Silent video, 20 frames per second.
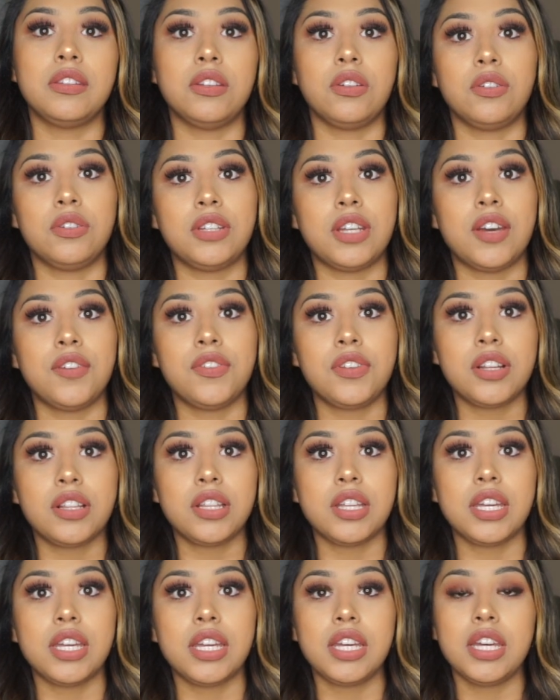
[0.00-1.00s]
So
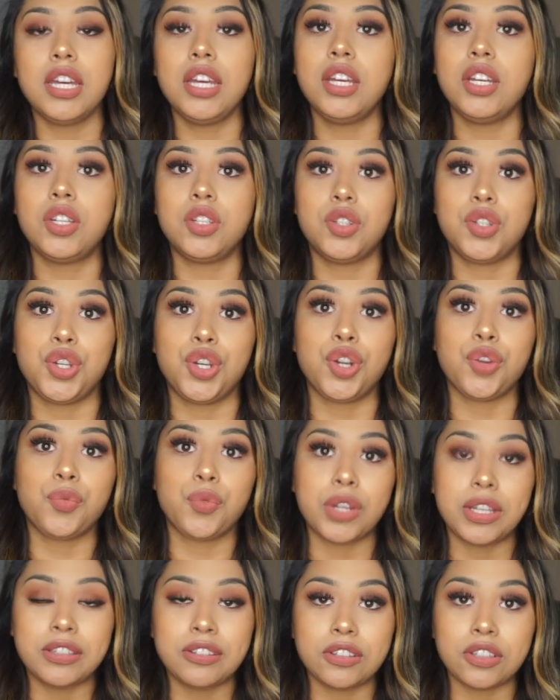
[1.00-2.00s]
definitely do your
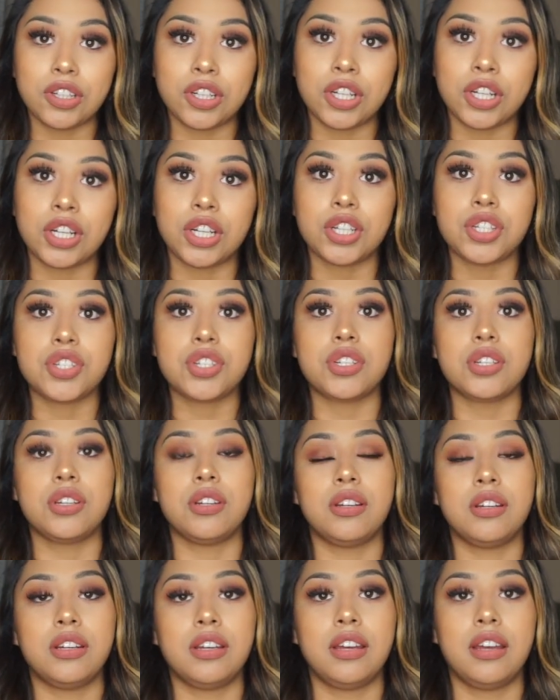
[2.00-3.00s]
research.
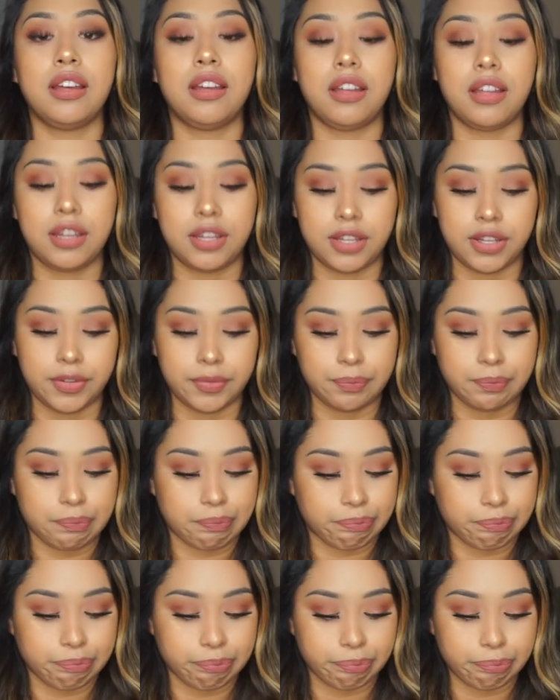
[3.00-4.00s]

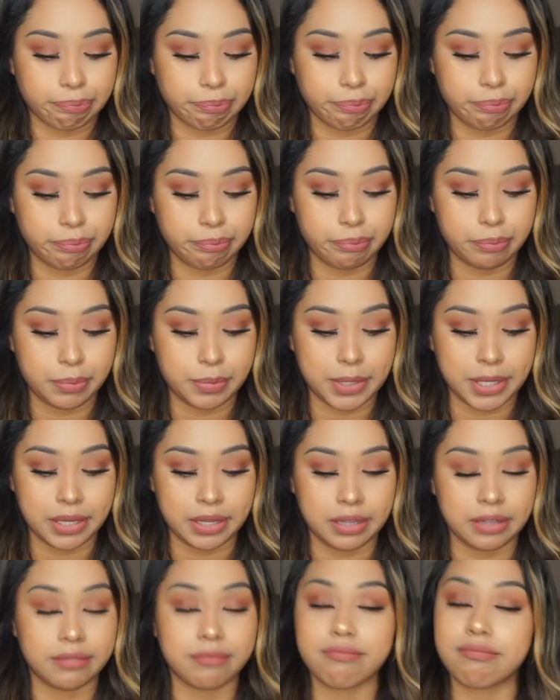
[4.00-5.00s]

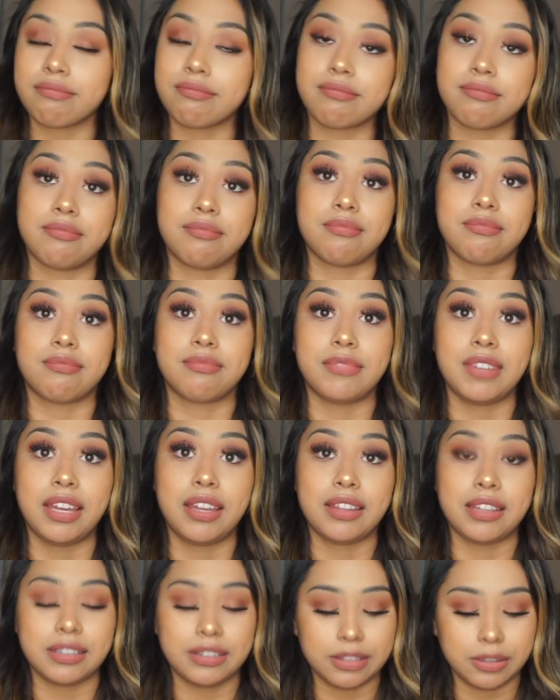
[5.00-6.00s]
But
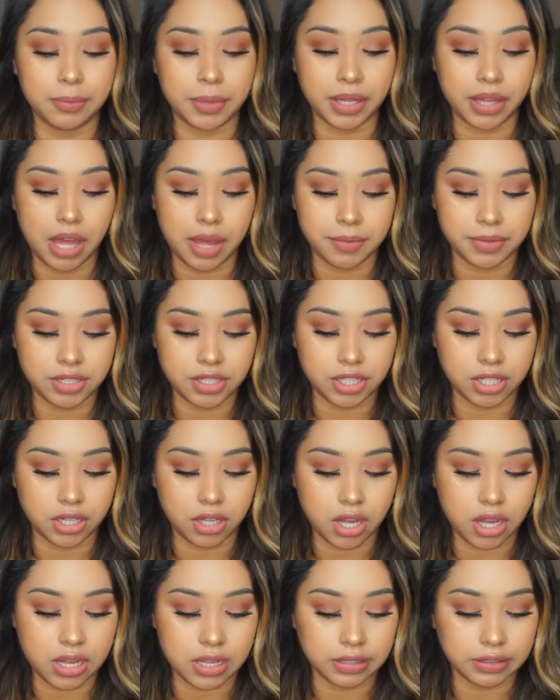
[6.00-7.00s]
yeah, that's about how much it
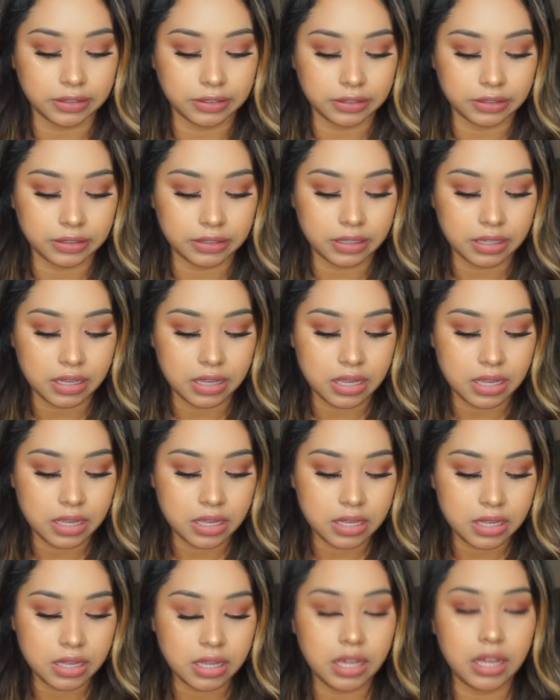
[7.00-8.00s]
costs.
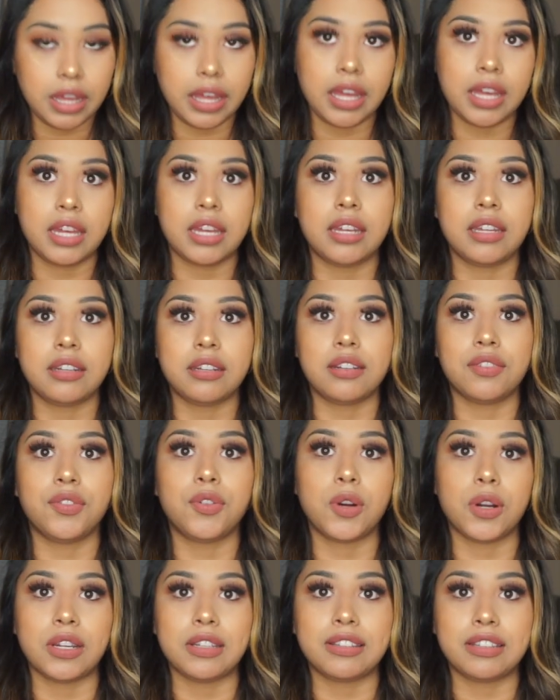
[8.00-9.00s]
And of
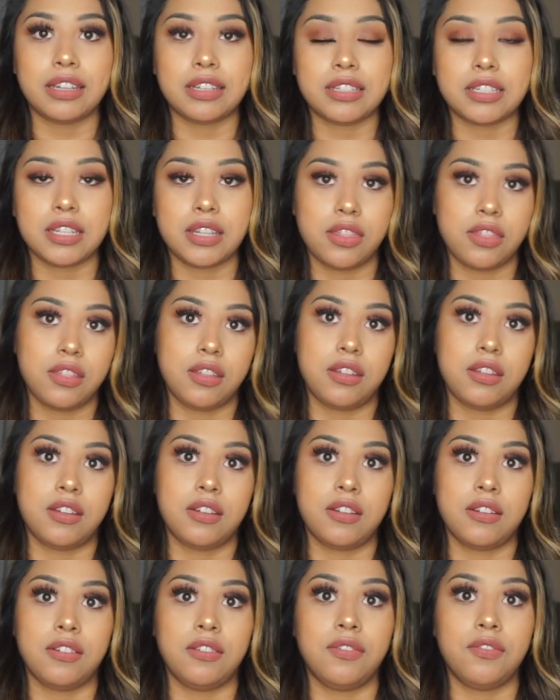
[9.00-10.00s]
course, I did
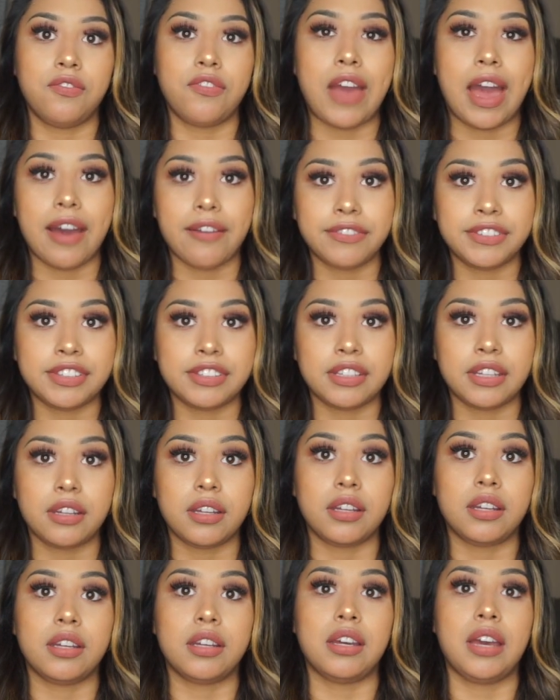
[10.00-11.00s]
the
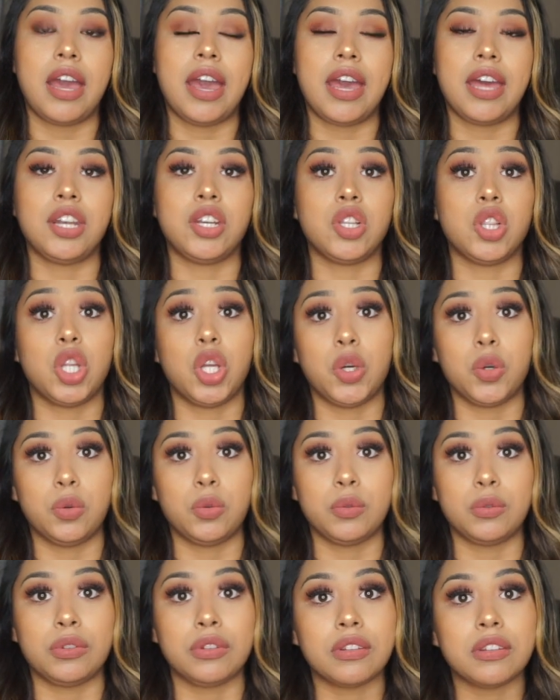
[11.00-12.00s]
FAFSA and
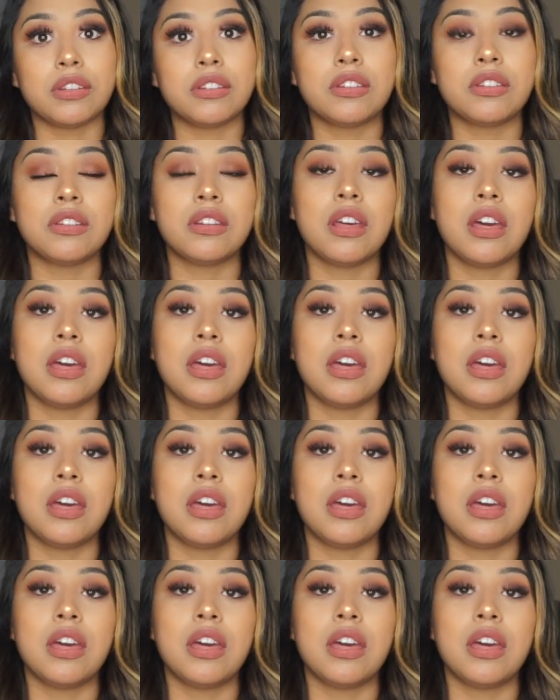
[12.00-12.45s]
loans